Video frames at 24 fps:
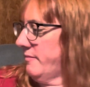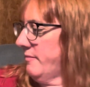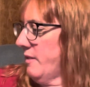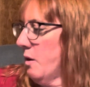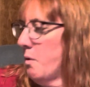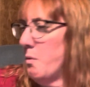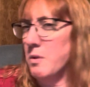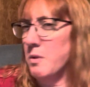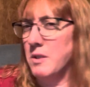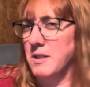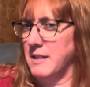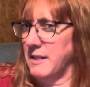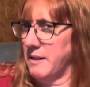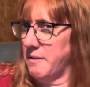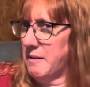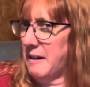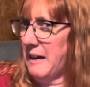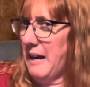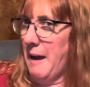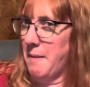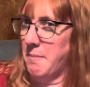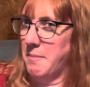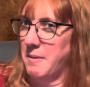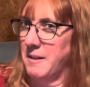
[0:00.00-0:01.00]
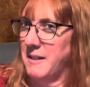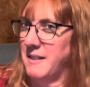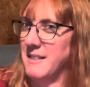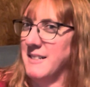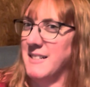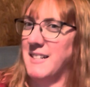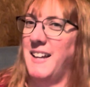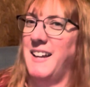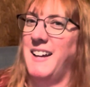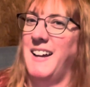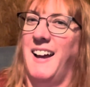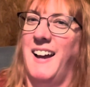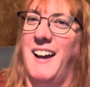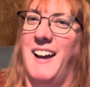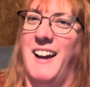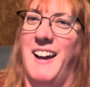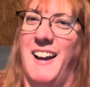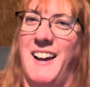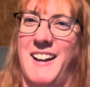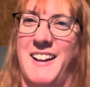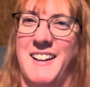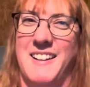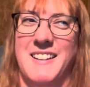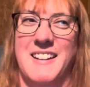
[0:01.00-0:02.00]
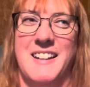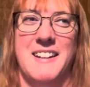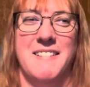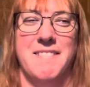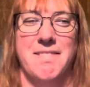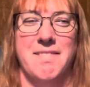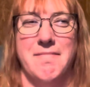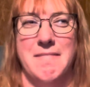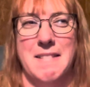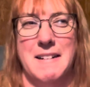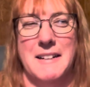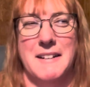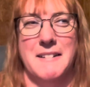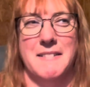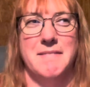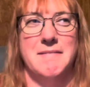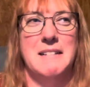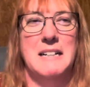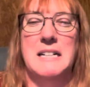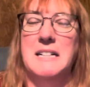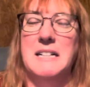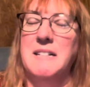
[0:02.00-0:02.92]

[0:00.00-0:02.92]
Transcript: we'll see what happens. and then, you know,